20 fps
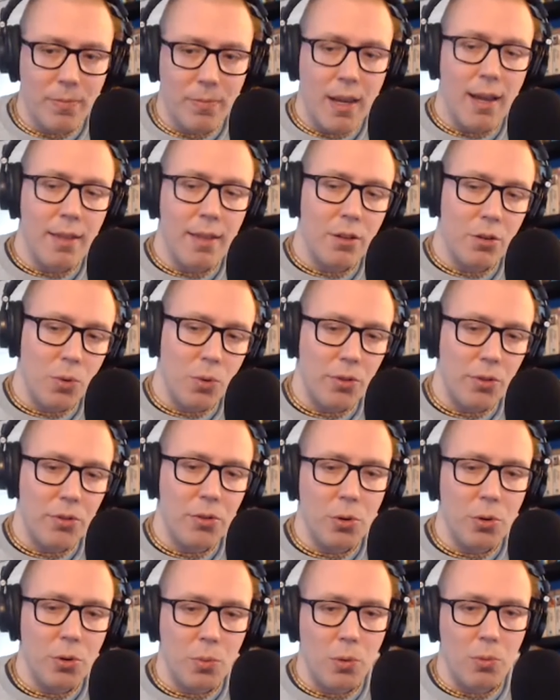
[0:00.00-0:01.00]
And the north
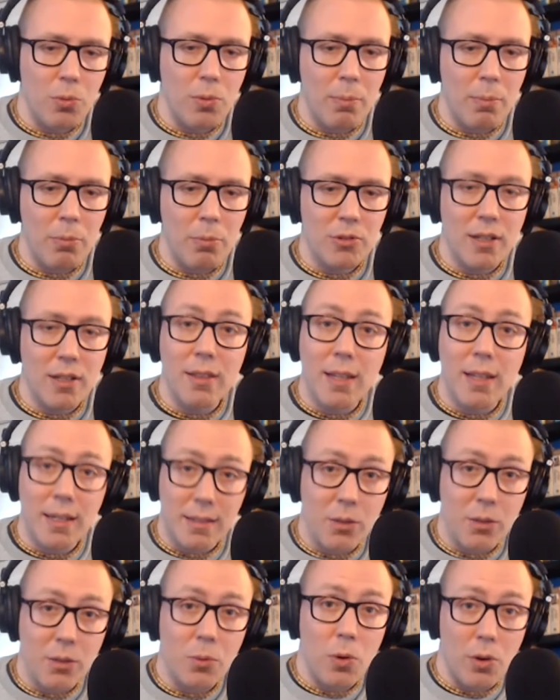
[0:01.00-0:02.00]
node will represent things
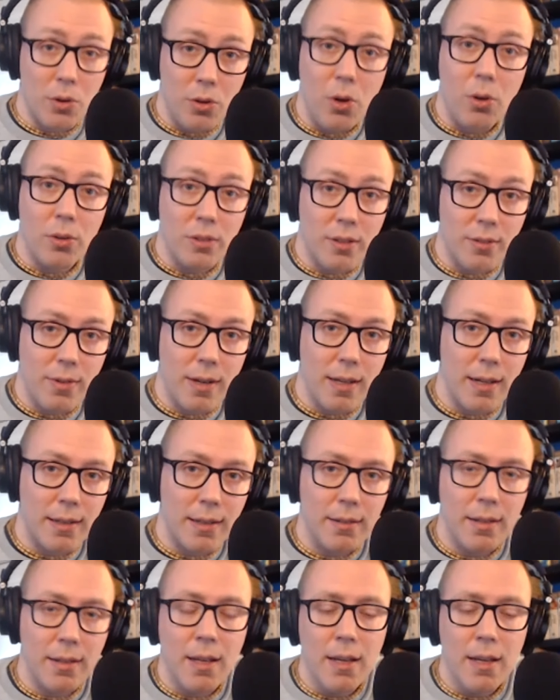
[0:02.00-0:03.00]
that we're cultivating
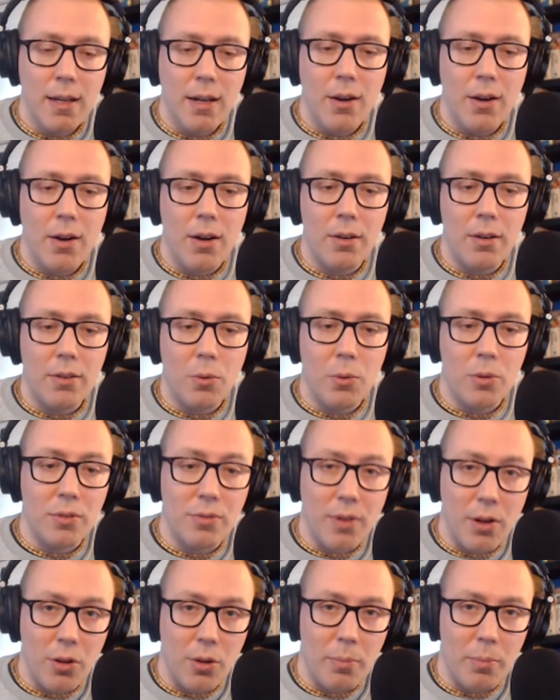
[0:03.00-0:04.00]
or
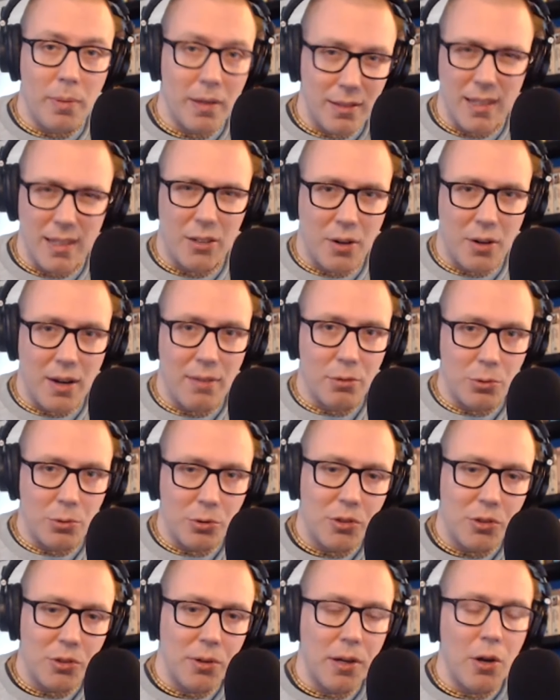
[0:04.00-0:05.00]
developing, like your
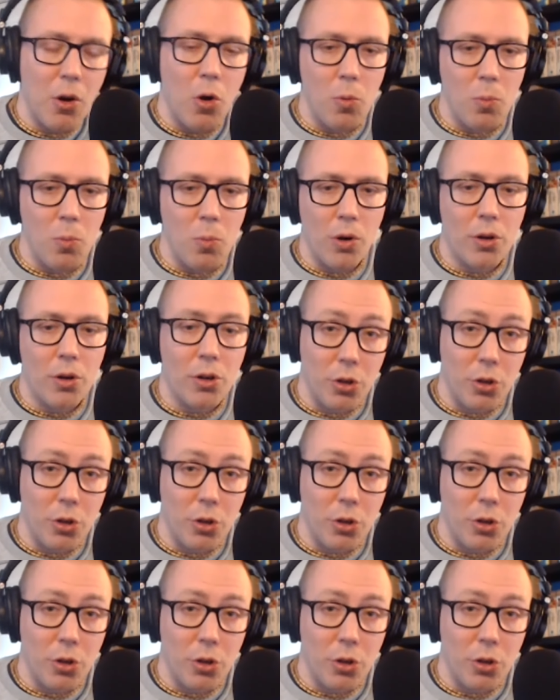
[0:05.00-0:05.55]
evolutionary homework.